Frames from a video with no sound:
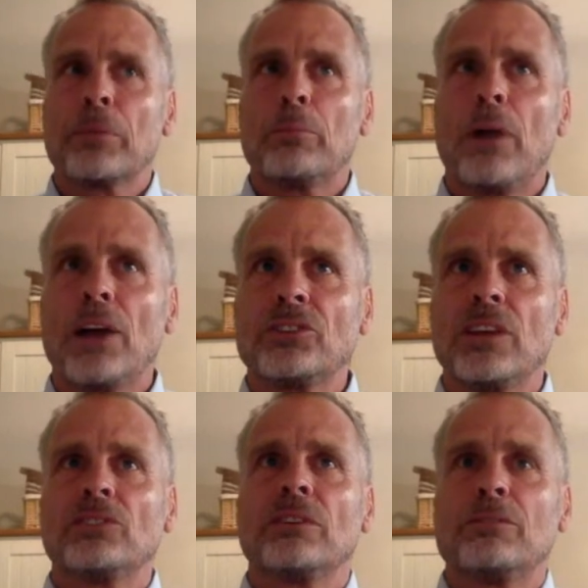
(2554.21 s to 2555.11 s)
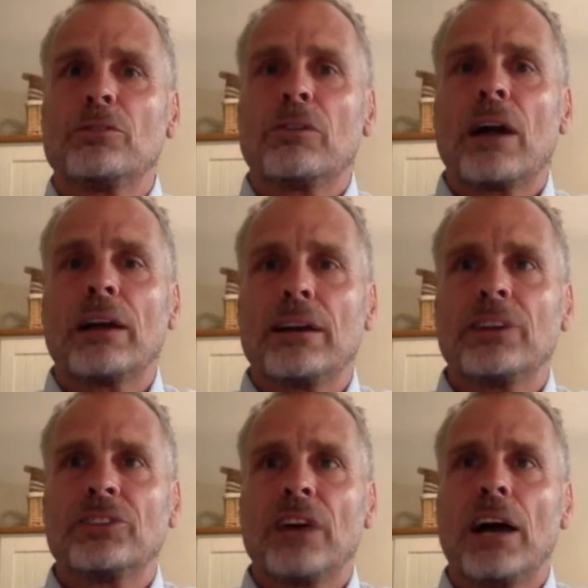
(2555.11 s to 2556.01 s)
process of trying to
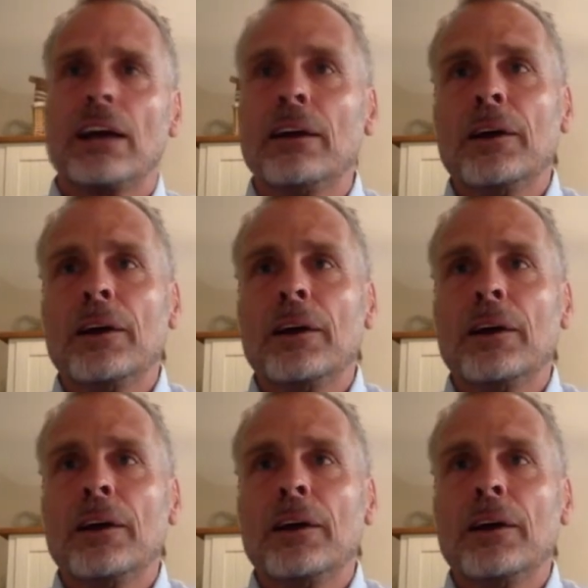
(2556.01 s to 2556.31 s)
decide,